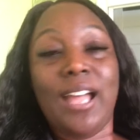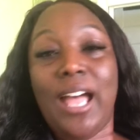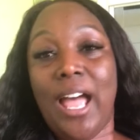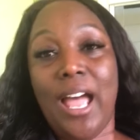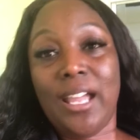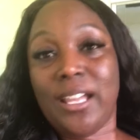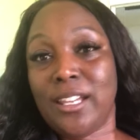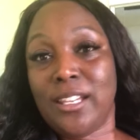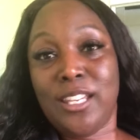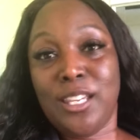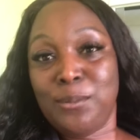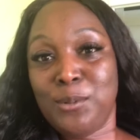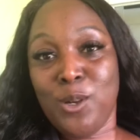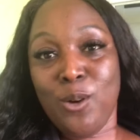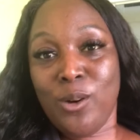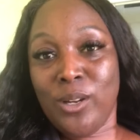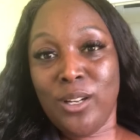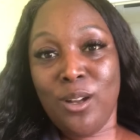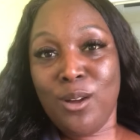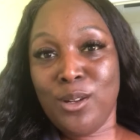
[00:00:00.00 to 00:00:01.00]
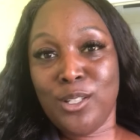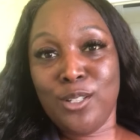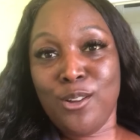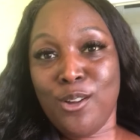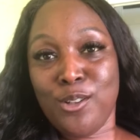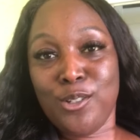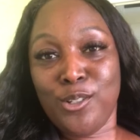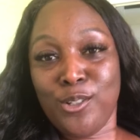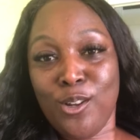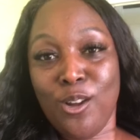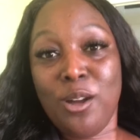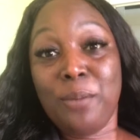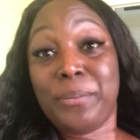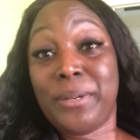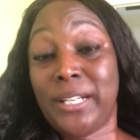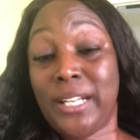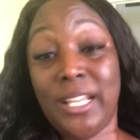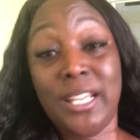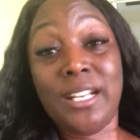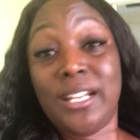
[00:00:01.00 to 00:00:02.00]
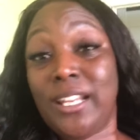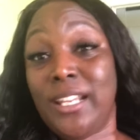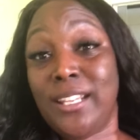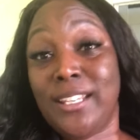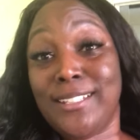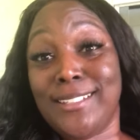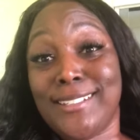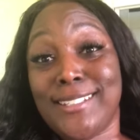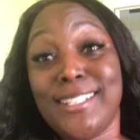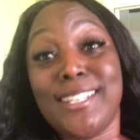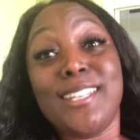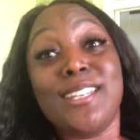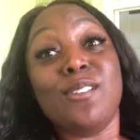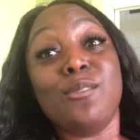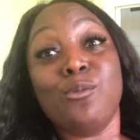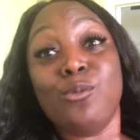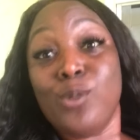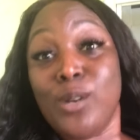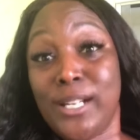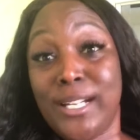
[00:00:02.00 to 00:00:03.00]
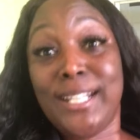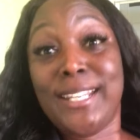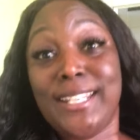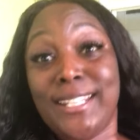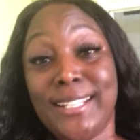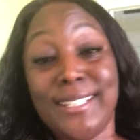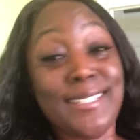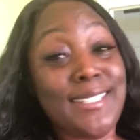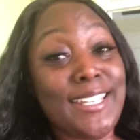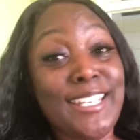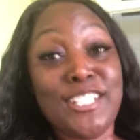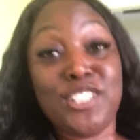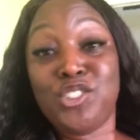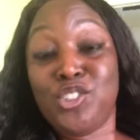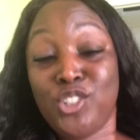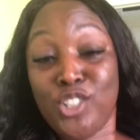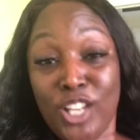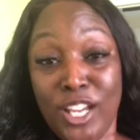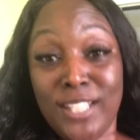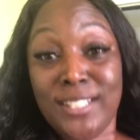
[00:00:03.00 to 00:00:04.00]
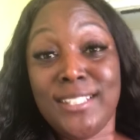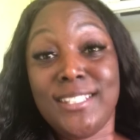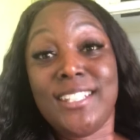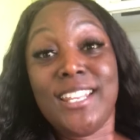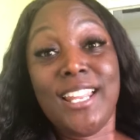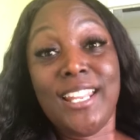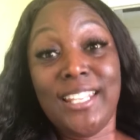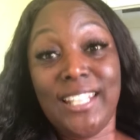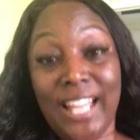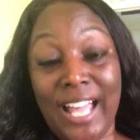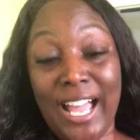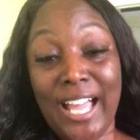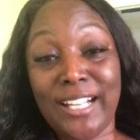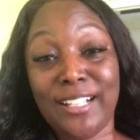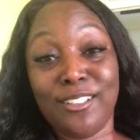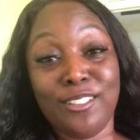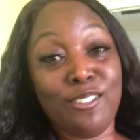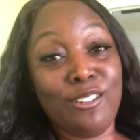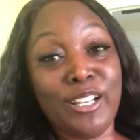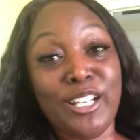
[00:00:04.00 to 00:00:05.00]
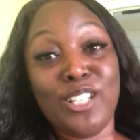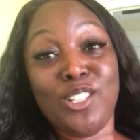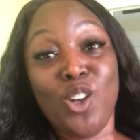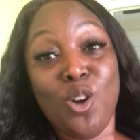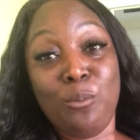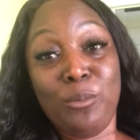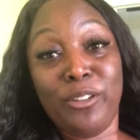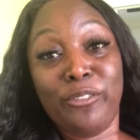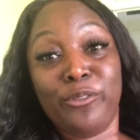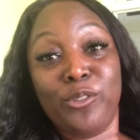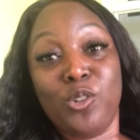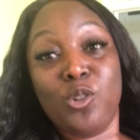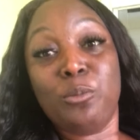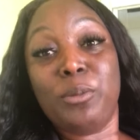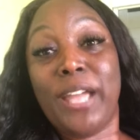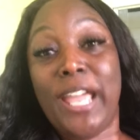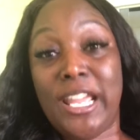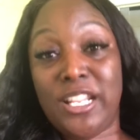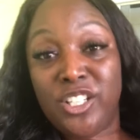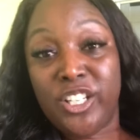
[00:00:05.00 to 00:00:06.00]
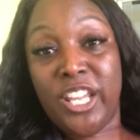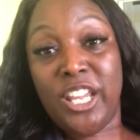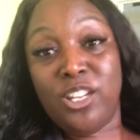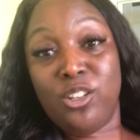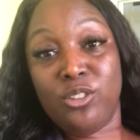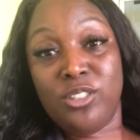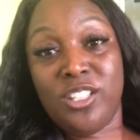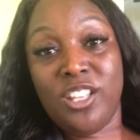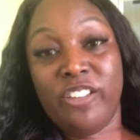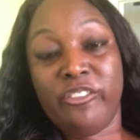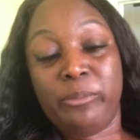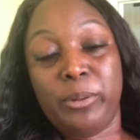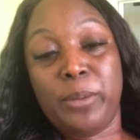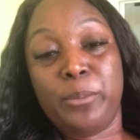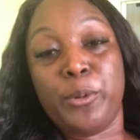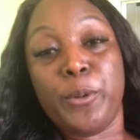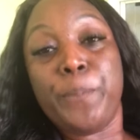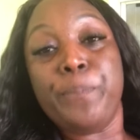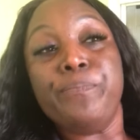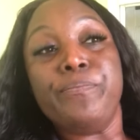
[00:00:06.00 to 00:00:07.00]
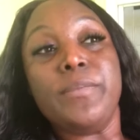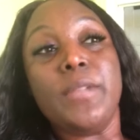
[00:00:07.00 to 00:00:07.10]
I can keep going on and on and on, but it is what it is. It's just a line of credit. Don't be fooled, but educate yourself, people.